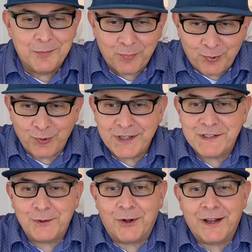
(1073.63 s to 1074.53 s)
Pretty
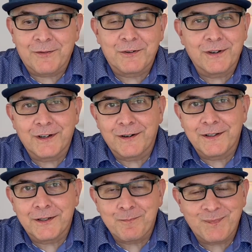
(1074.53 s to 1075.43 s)
sought after
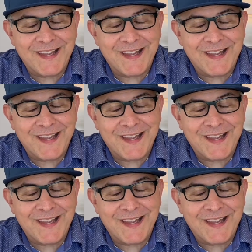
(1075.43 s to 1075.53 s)
area.